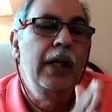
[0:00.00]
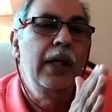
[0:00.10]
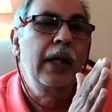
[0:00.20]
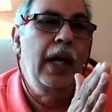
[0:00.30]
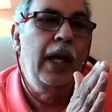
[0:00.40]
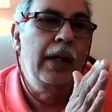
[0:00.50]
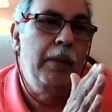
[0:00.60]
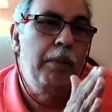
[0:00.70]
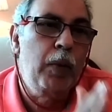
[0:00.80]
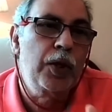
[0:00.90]
the
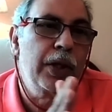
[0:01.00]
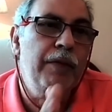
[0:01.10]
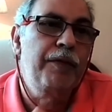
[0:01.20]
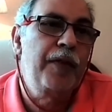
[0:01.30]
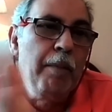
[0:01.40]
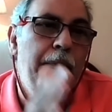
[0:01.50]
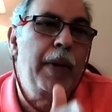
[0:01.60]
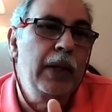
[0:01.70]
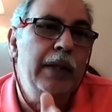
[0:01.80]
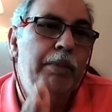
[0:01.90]
abortion from
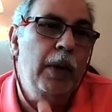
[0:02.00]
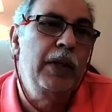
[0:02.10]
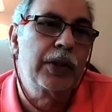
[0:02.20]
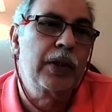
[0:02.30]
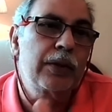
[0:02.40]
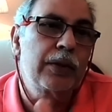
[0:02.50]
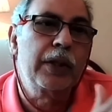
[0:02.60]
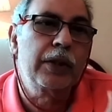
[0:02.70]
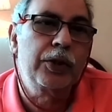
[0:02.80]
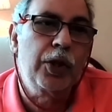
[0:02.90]
Poland, Polish girls
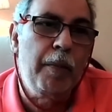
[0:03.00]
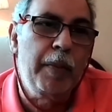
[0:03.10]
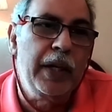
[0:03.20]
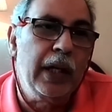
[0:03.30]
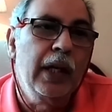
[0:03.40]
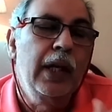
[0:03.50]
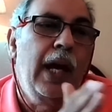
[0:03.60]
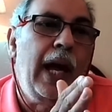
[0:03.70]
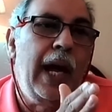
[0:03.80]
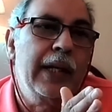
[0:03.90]
going to Germany
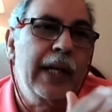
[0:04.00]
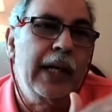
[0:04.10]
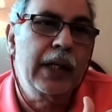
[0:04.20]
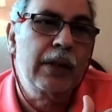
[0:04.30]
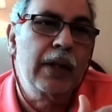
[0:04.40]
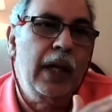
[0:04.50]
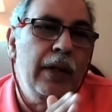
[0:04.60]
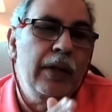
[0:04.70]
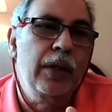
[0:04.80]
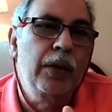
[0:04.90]
and getting it,
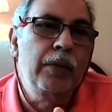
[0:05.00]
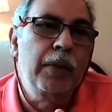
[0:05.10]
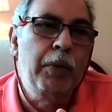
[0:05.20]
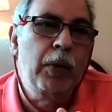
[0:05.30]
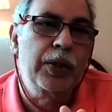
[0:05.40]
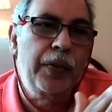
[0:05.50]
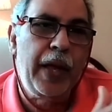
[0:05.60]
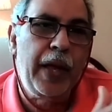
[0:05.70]
abortion there.